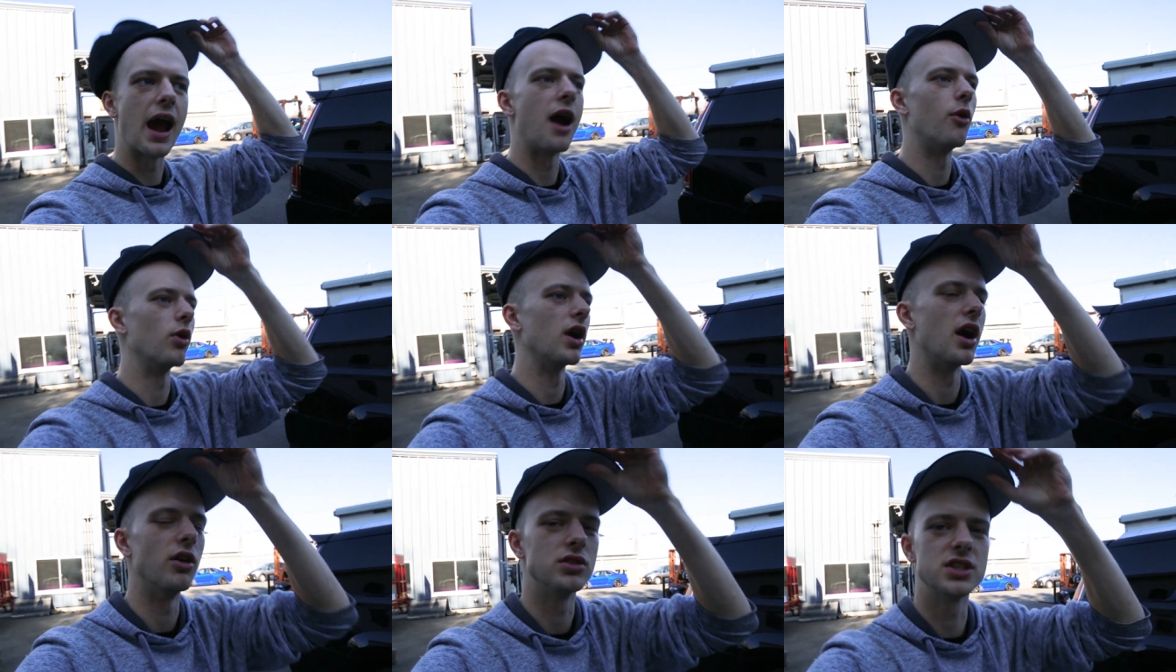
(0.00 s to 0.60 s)

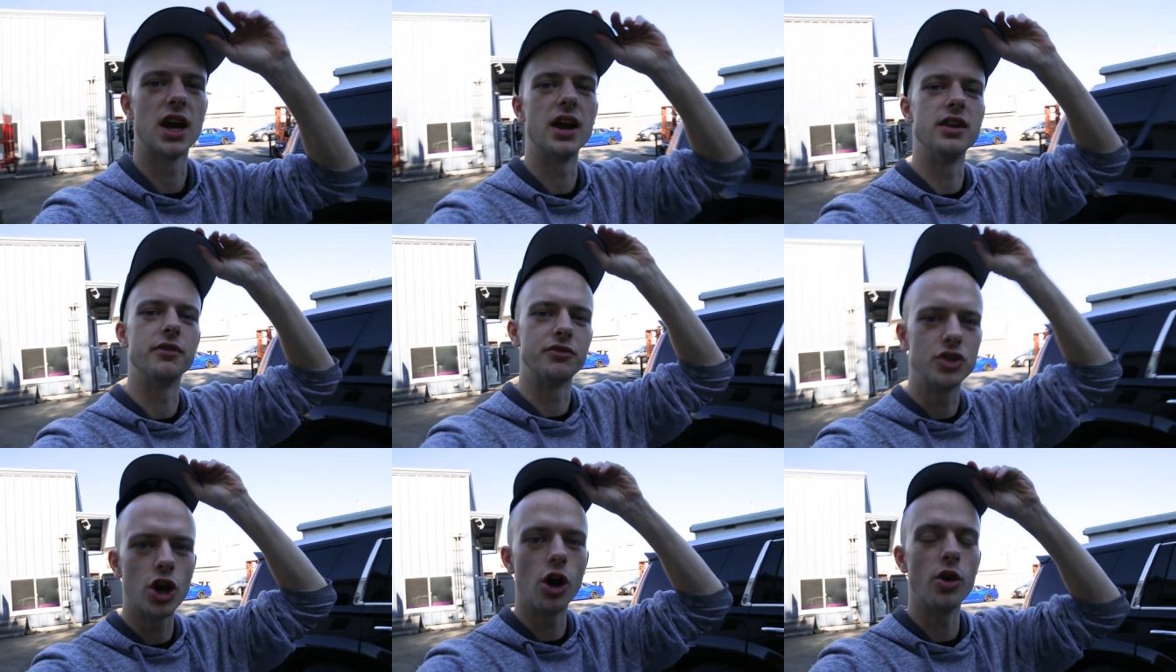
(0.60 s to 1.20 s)
hour outside
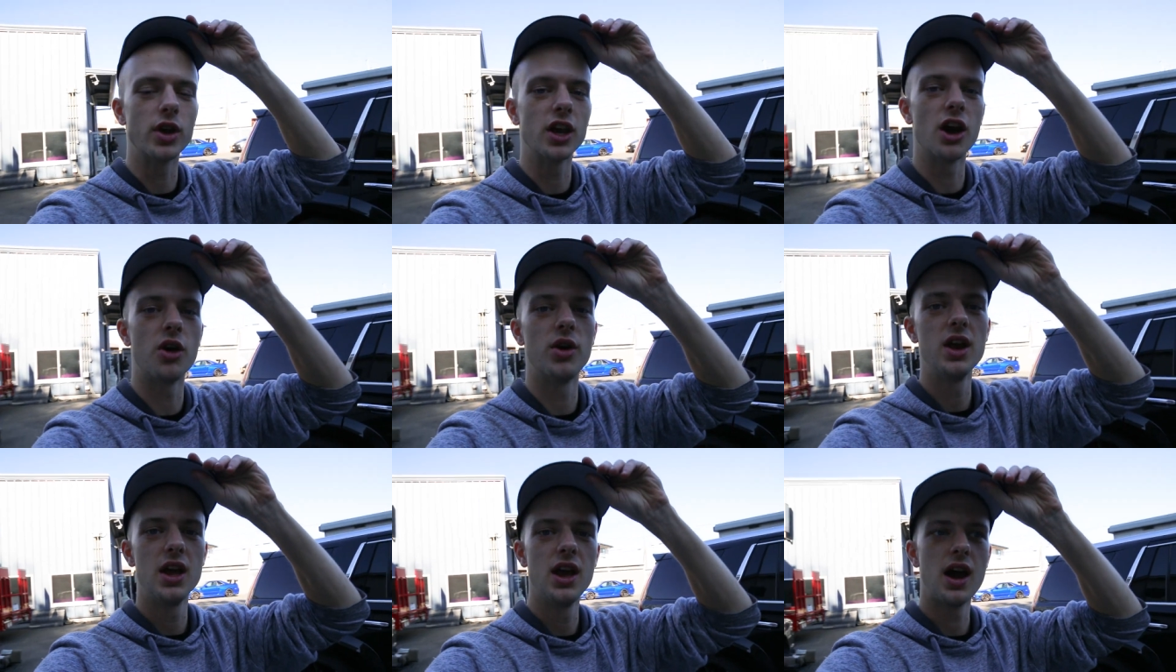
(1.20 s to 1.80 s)
of
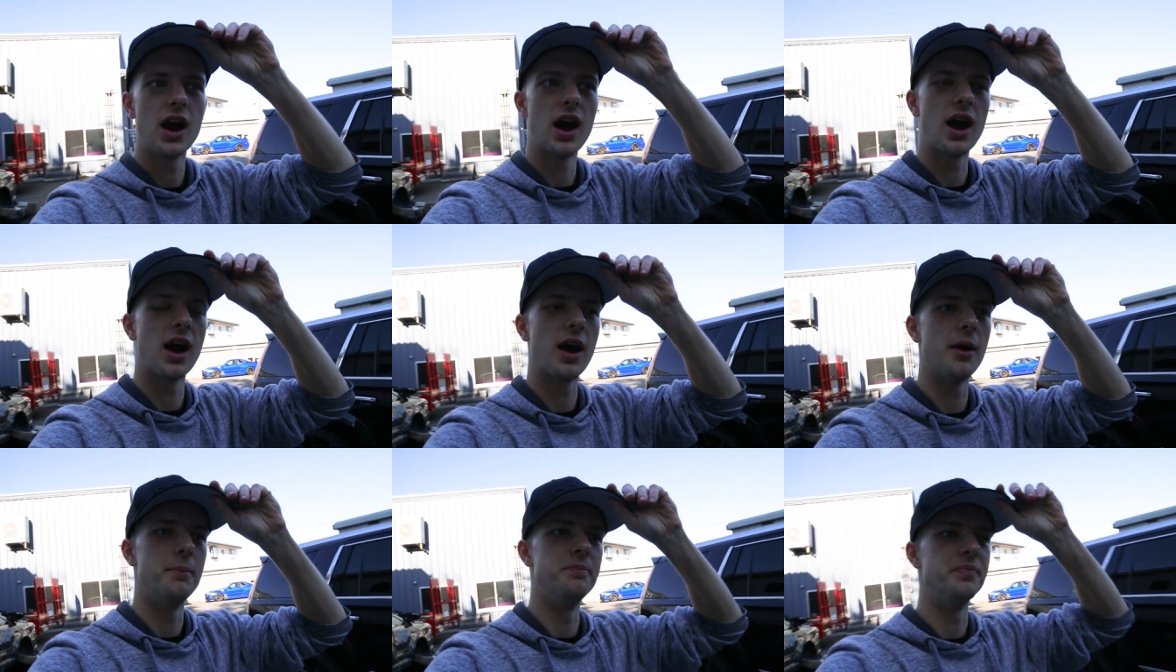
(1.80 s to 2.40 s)
Tokyo.
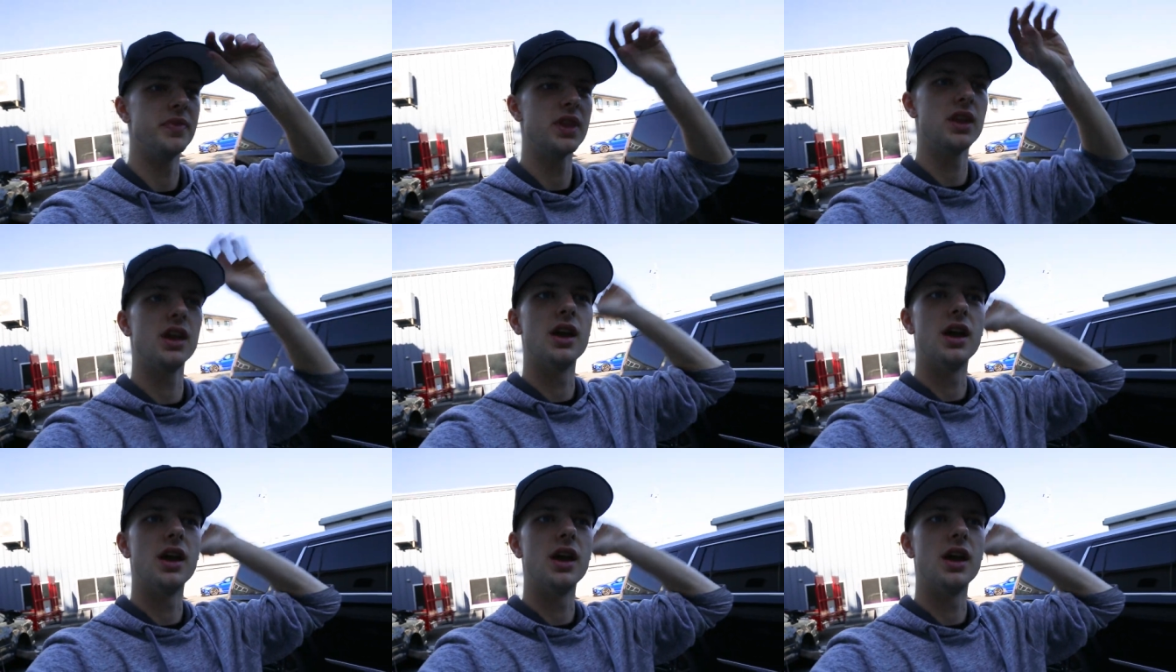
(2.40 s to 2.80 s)
Um,